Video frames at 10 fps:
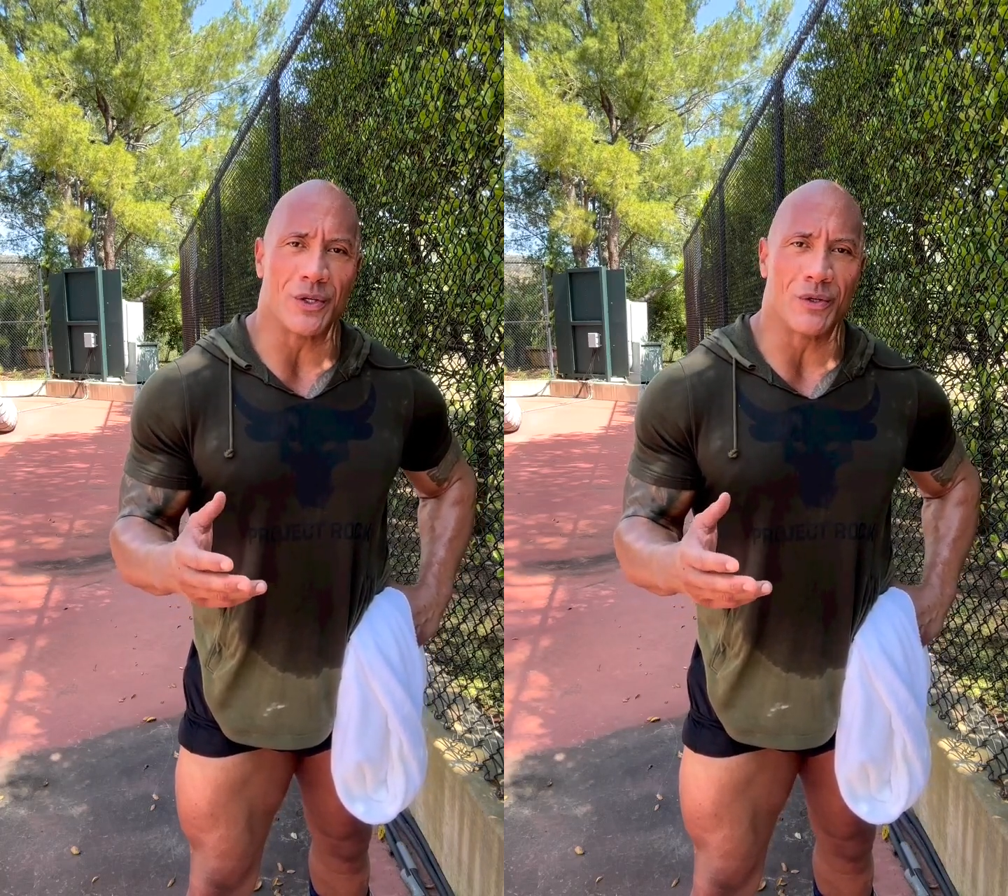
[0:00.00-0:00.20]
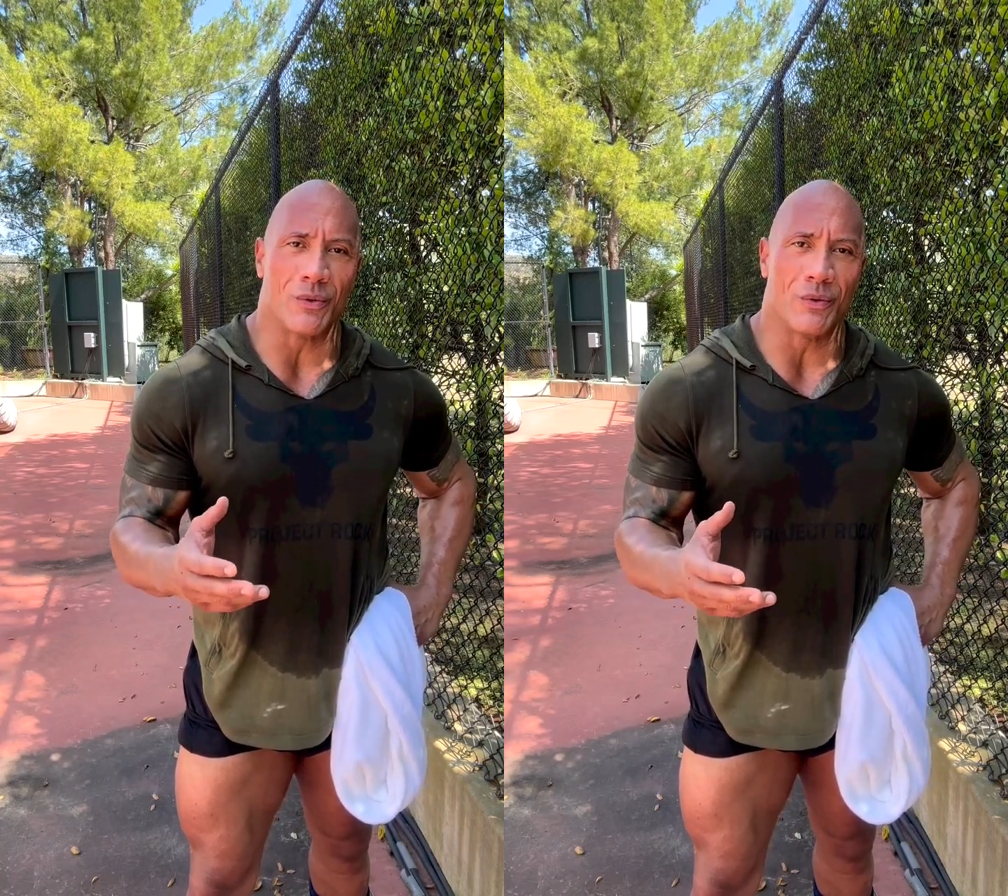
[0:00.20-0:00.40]

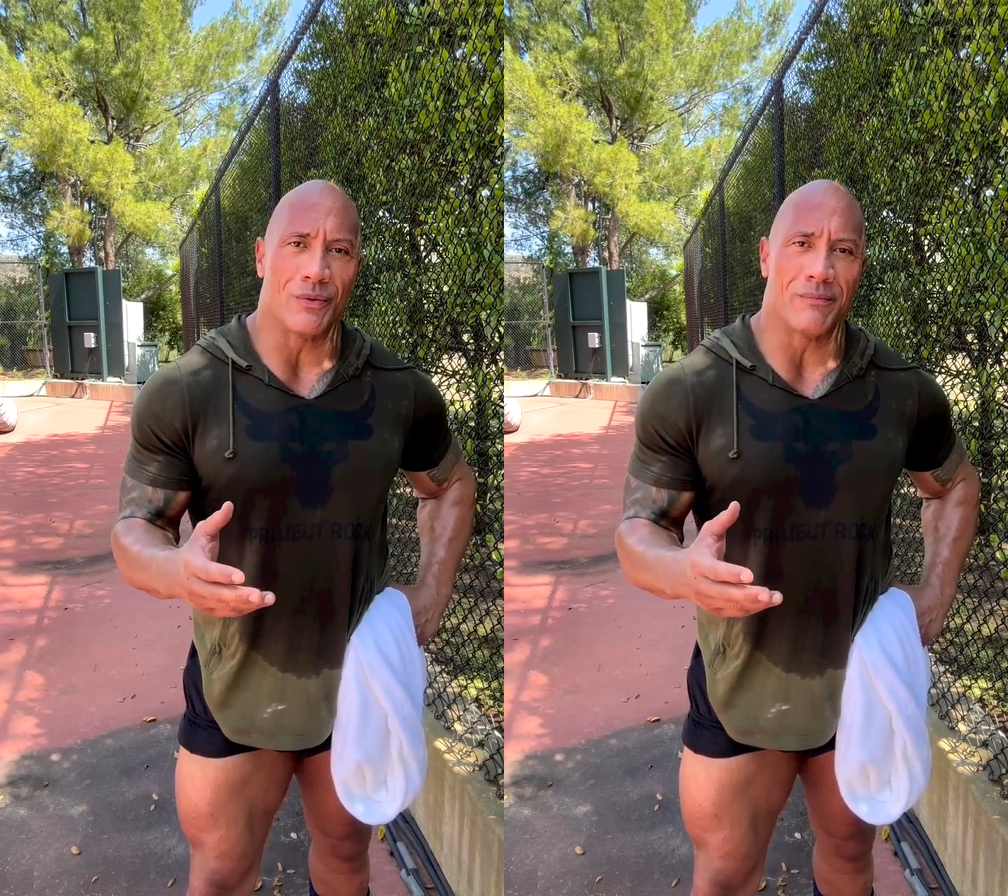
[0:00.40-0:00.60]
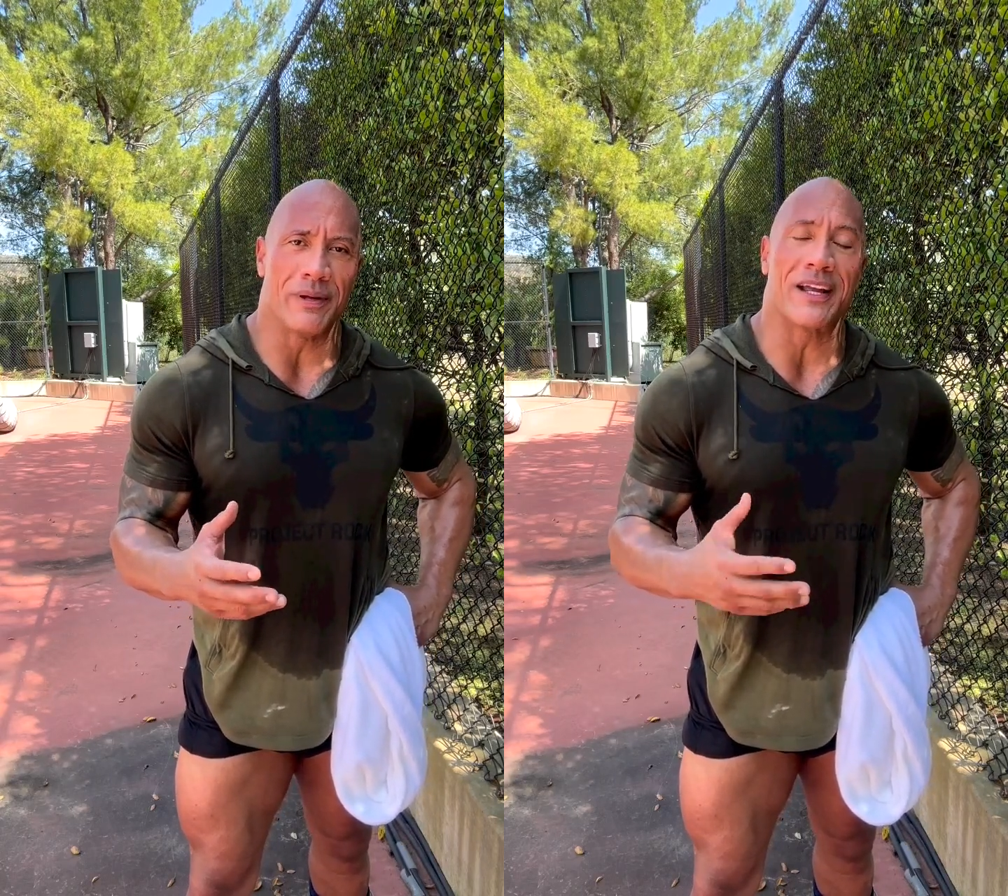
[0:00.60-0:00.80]
to,
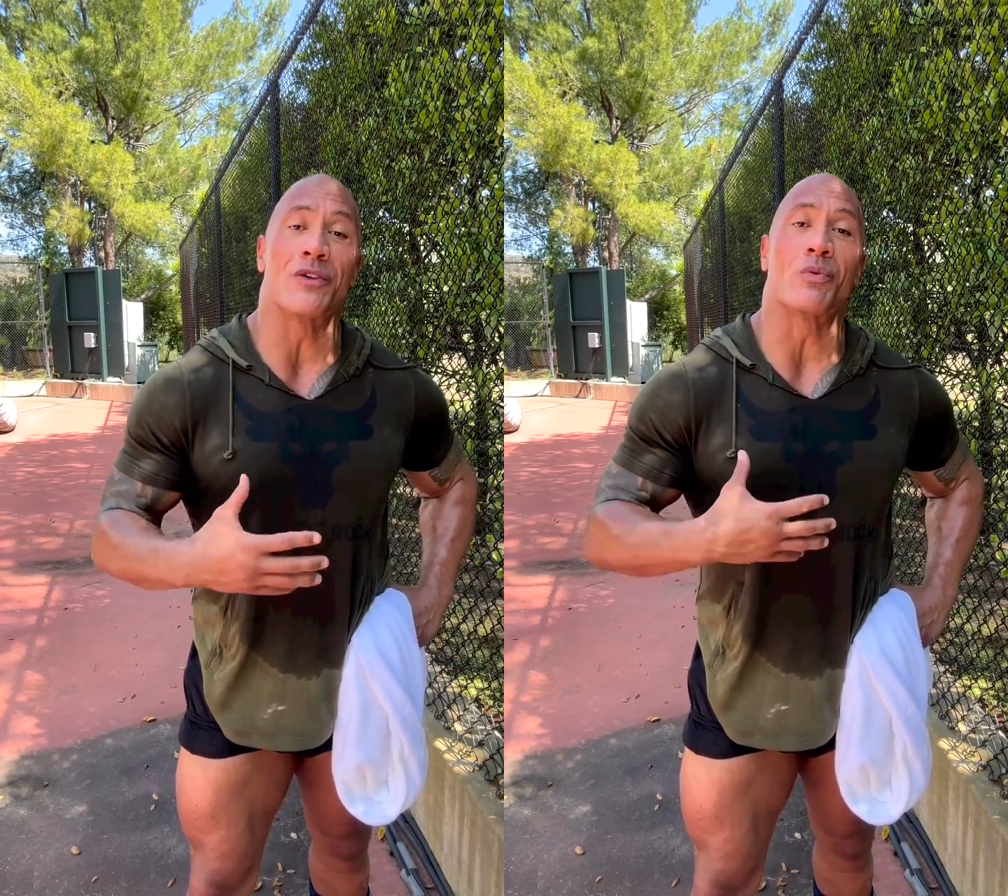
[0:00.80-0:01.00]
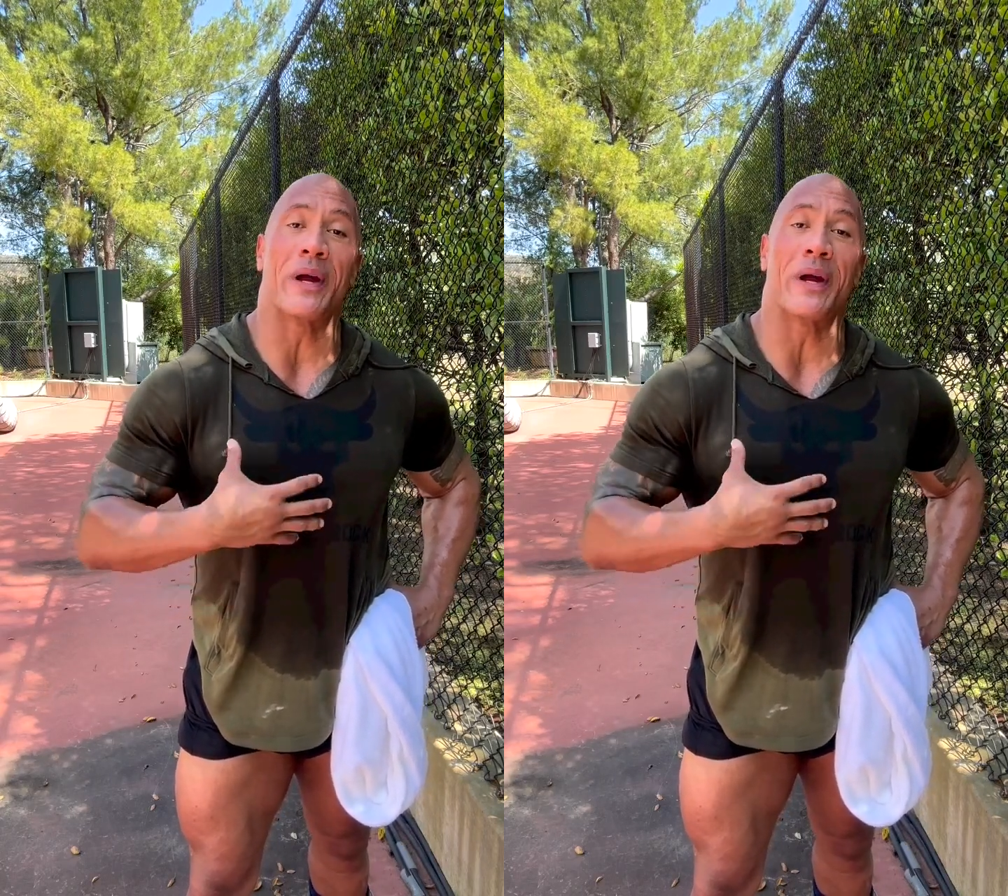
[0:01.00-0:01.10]
because